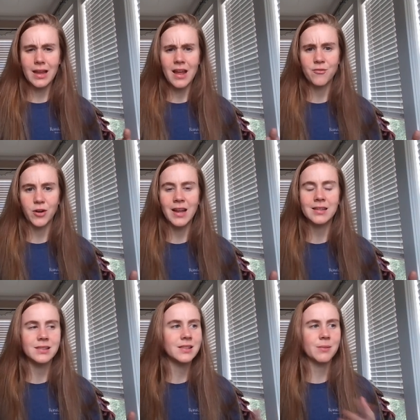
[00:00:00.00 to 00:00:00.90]
I had
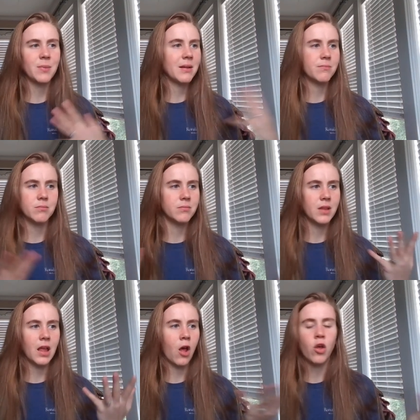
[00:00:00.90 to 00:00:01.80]
friends, and my
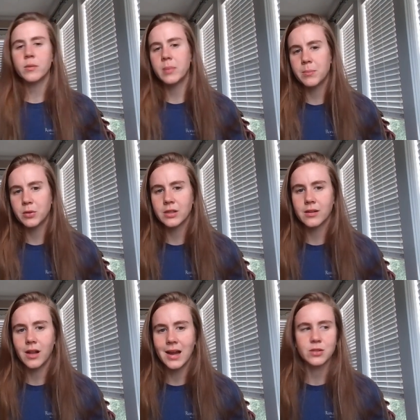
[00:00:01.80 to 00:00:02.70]
all the people in the
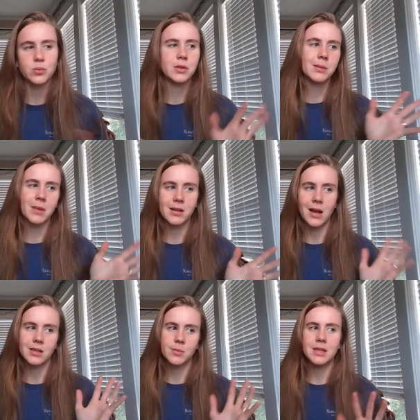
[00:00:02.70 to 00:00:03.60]
class were like my
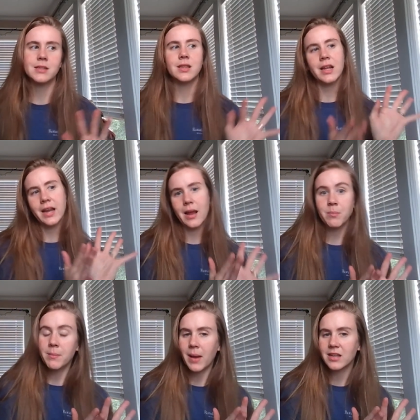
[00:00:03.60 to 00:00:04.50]
classmates, and then I had
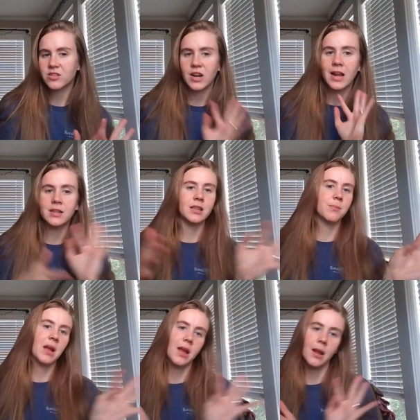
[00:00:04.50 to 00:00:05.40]
my best friend, and
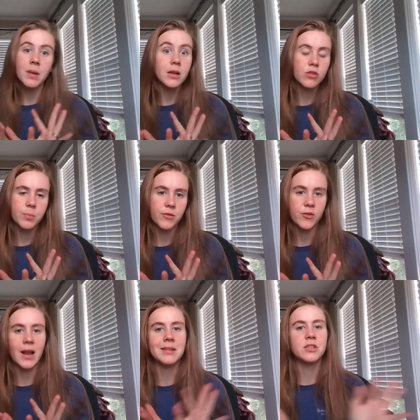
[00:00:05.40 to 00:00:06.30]
then I had my group of
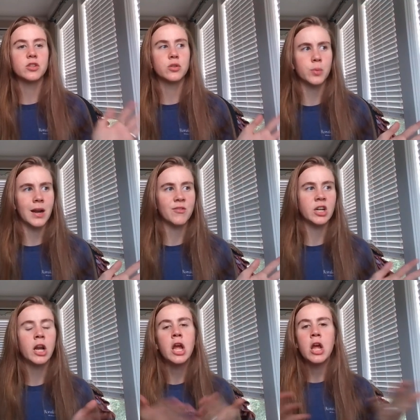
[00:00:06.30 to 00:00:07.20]
friends or
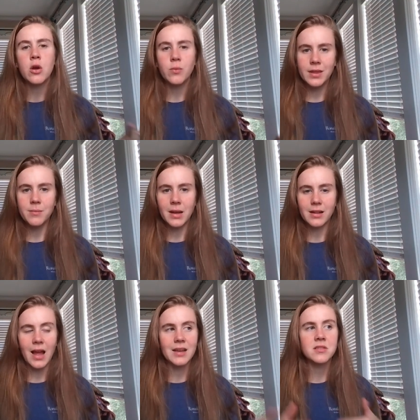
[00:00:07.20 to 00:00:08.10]
whatever within my
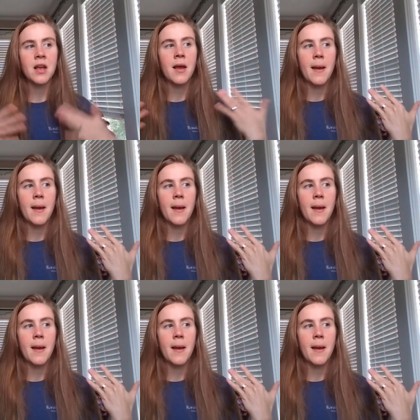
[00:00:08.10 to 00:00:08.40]
class.